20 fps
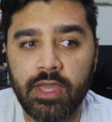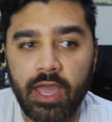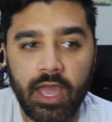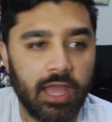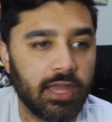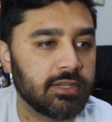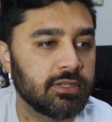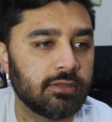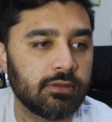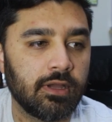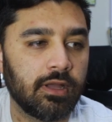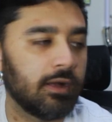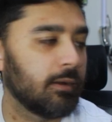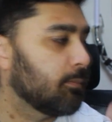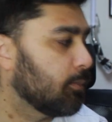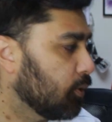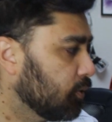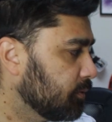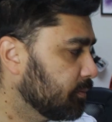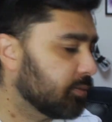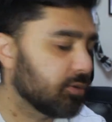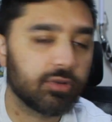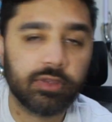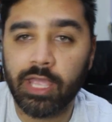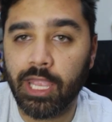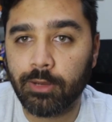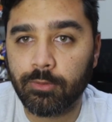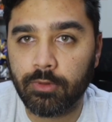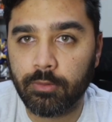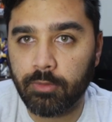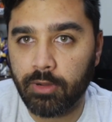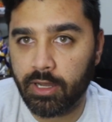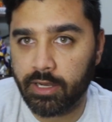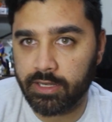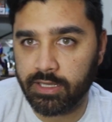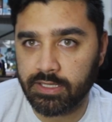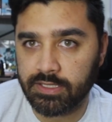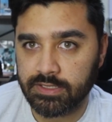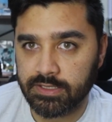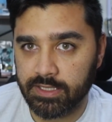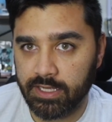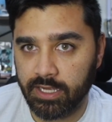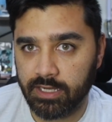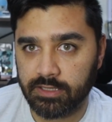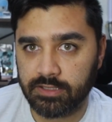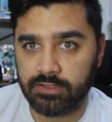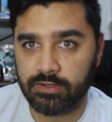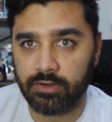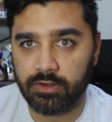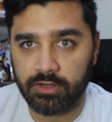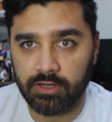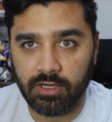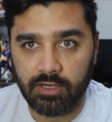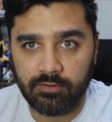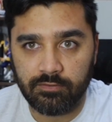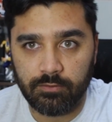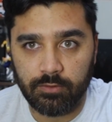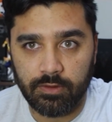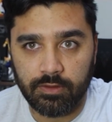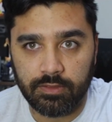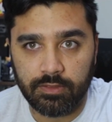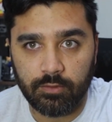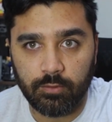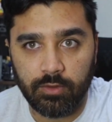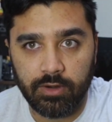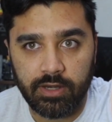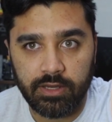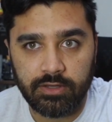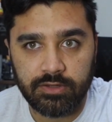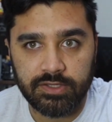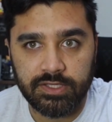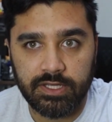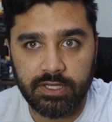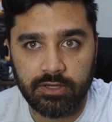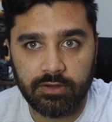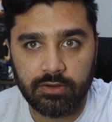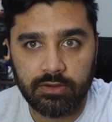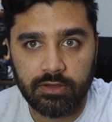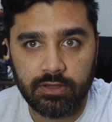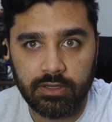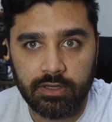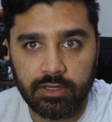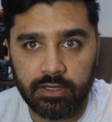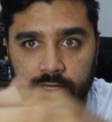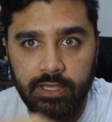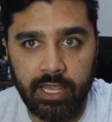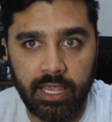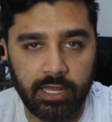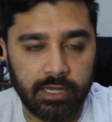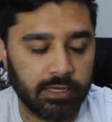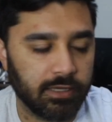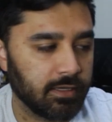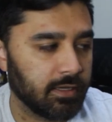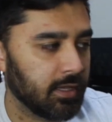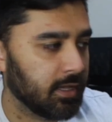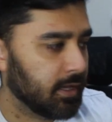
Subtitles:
I do have multiple camera bodies, kind of starting off with the one I use here, Canon.